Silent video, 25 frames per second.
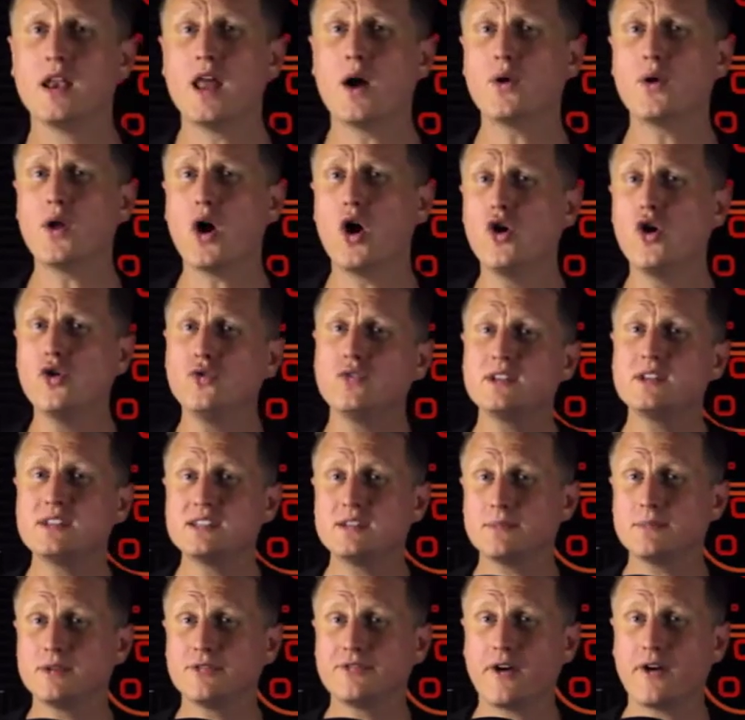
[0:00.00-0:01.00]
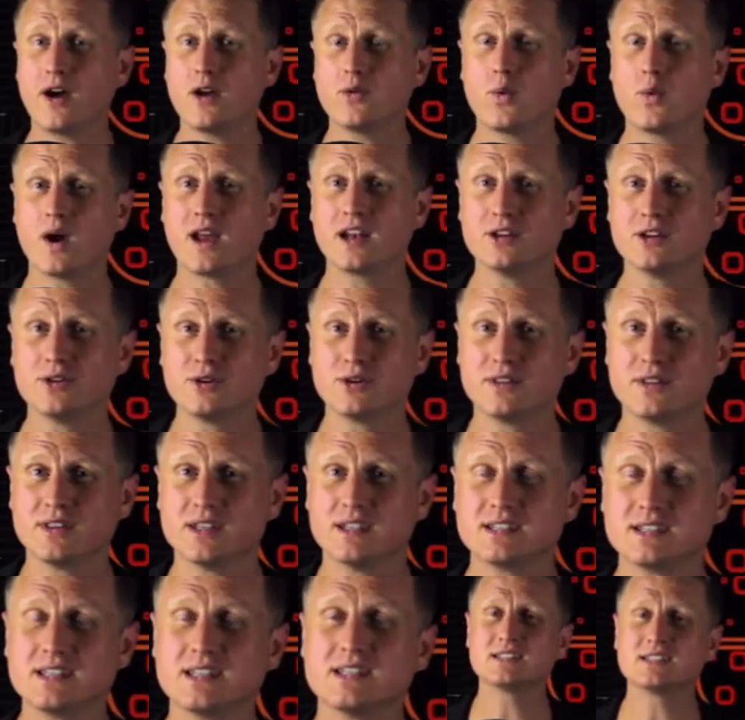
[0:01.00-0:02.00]
Now, an overly simplified way to look at
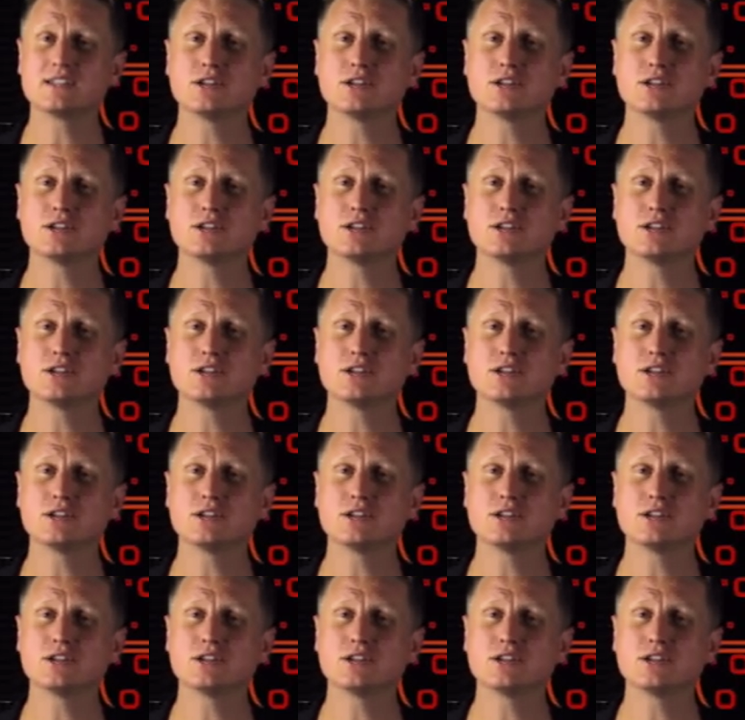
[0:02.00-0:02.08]
this is